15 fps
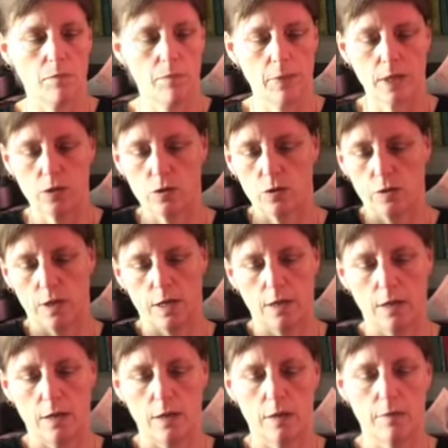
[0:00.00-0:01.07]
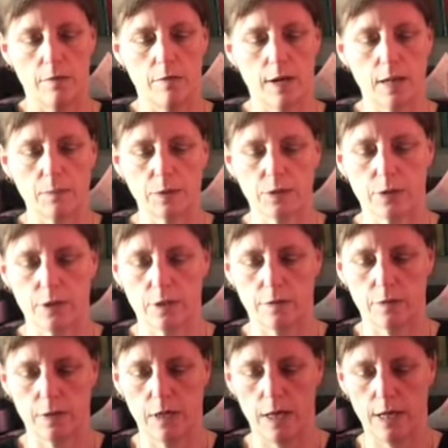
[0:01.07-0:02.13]
Make sure the flaps are at
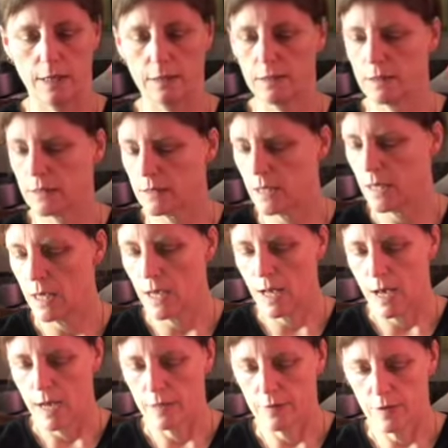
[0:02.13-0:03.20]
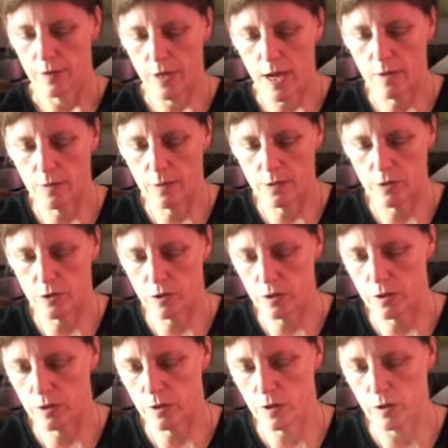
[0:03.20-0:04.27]
different ends. And so now I'm just
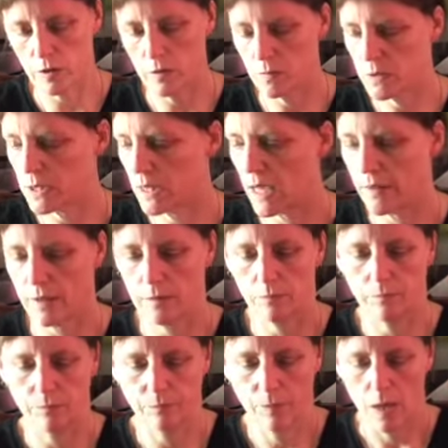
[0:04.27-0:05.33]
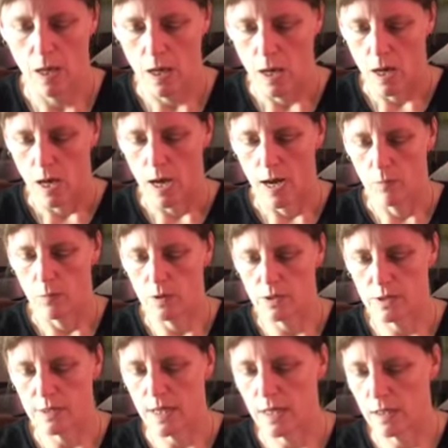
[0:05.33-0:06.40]
going to glue them together. And
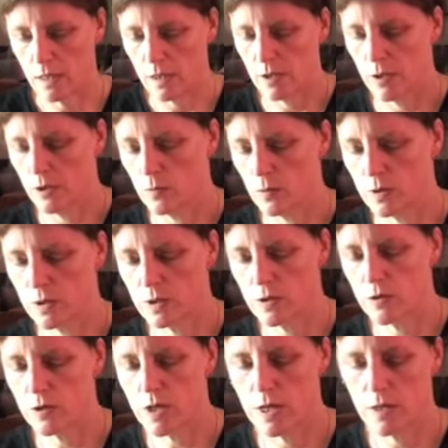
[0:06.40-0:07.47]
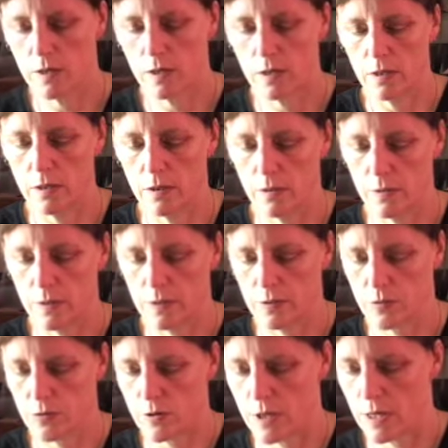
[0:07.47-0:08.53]
once they're glued, once the glue is
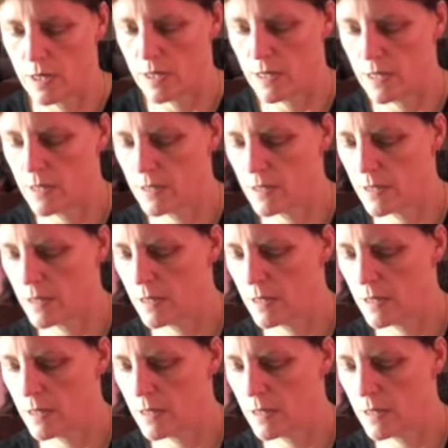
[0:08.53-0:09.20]
dried,